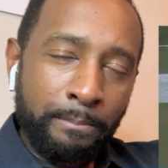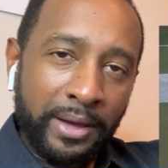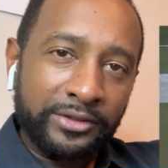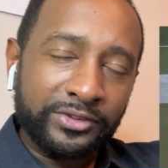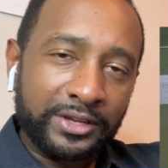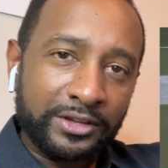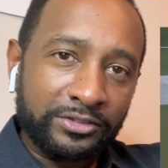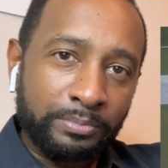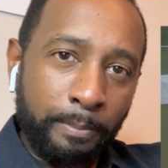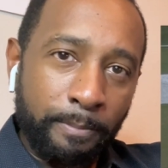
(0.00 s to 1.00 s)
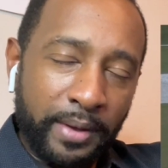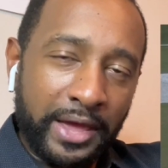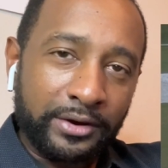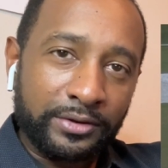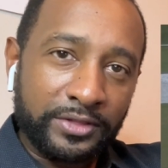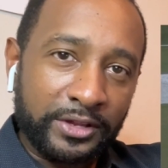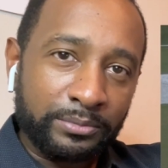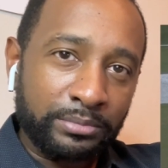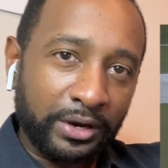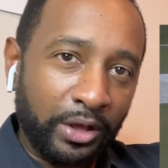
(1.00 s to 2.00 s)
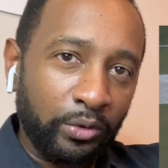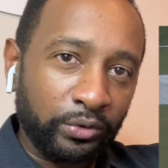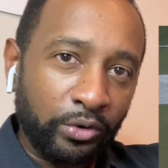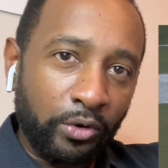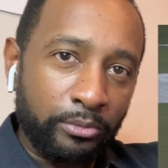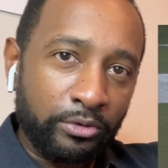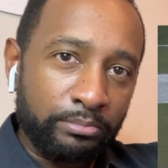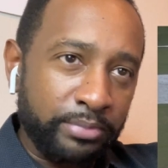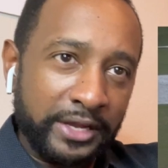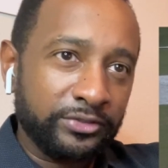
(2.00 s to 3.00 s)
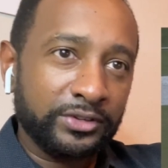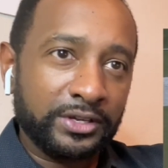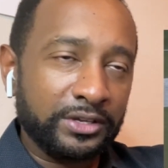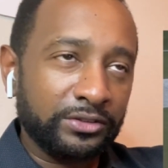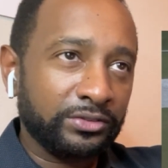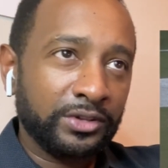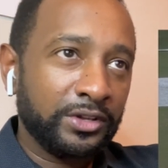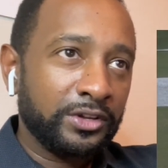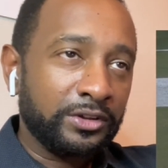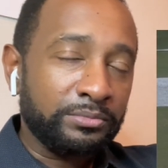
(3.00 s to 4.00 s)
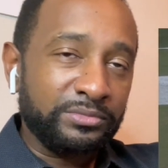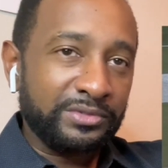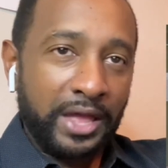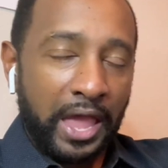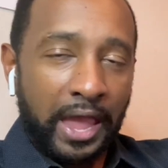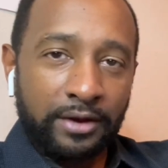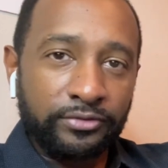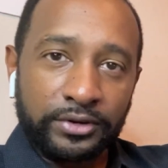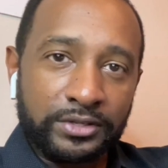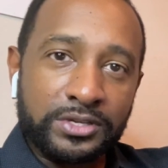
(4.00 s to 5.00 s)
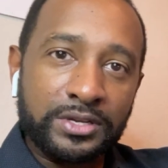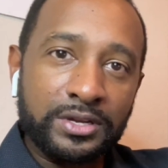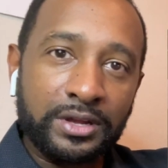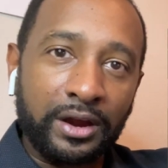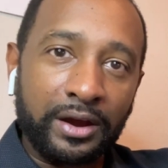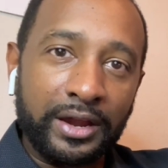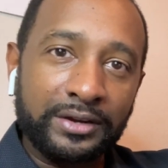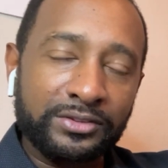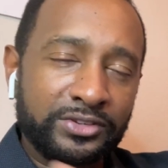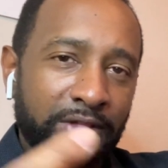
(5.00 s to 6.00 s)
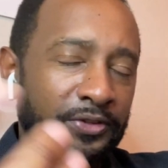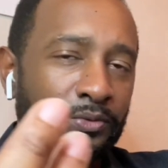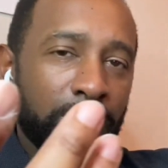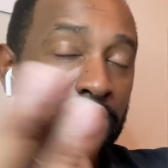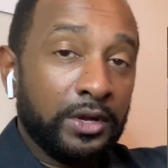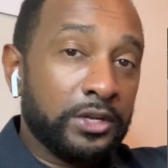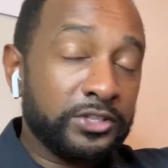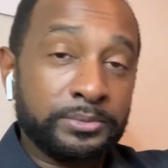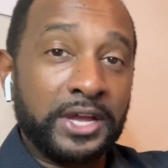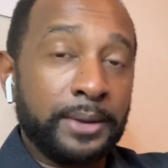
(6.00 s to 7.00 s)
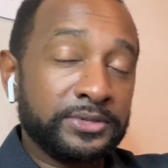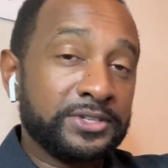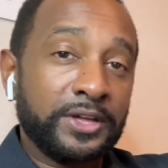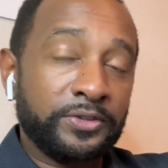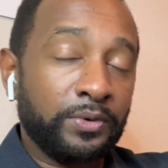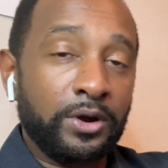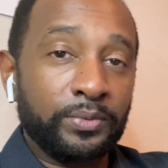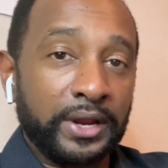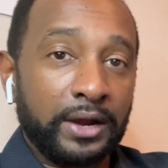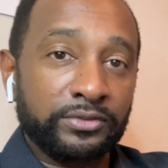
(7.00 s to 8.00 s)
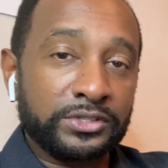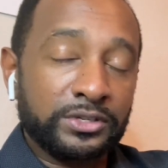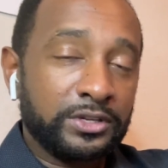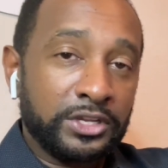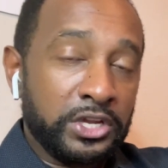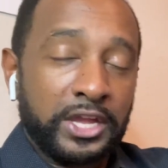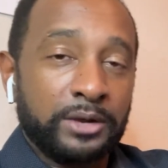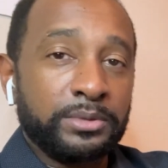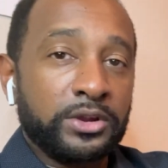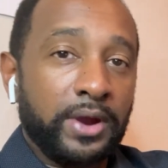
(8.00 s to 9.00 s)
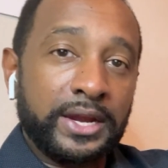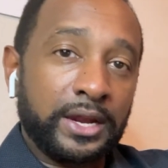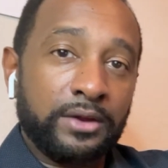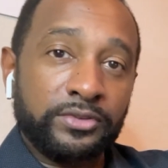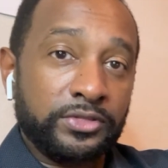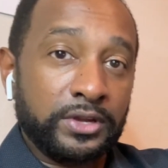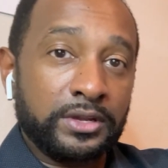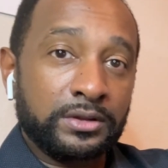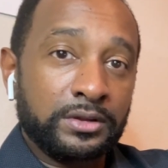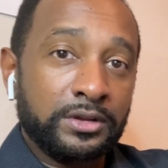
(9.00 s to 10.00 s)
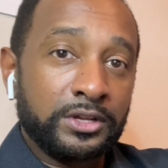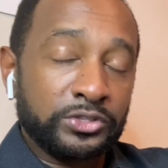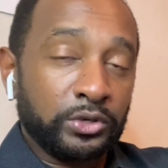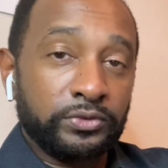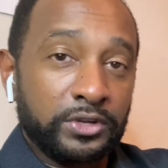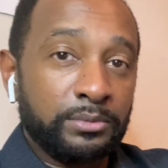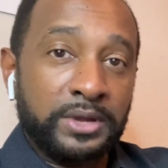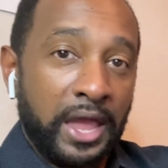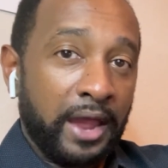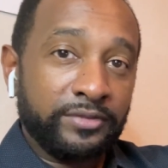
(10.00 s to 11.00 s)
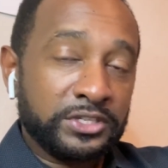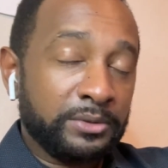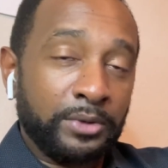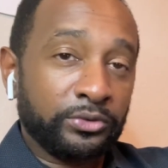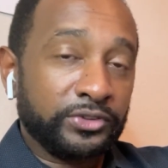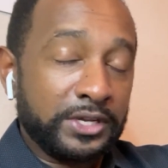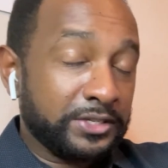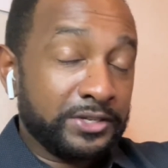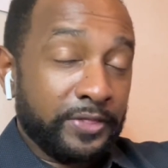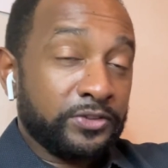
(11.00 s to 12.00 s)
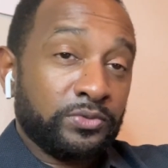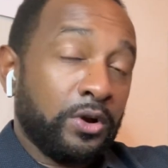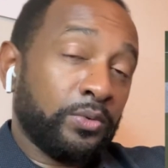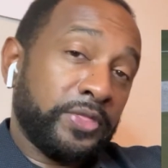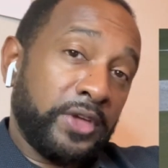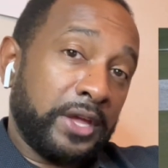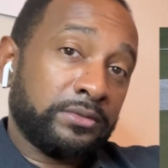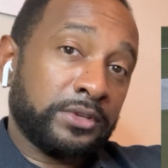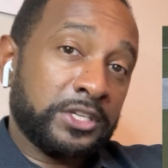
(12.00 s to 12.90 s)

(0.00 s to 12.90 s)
Basic is better than below normal. Basic is average. All right. It's nothing wrong. Sometimes there's nothing wrong with average. You can't be great at everything. So if you can be average at most things, nothing's wrong with that.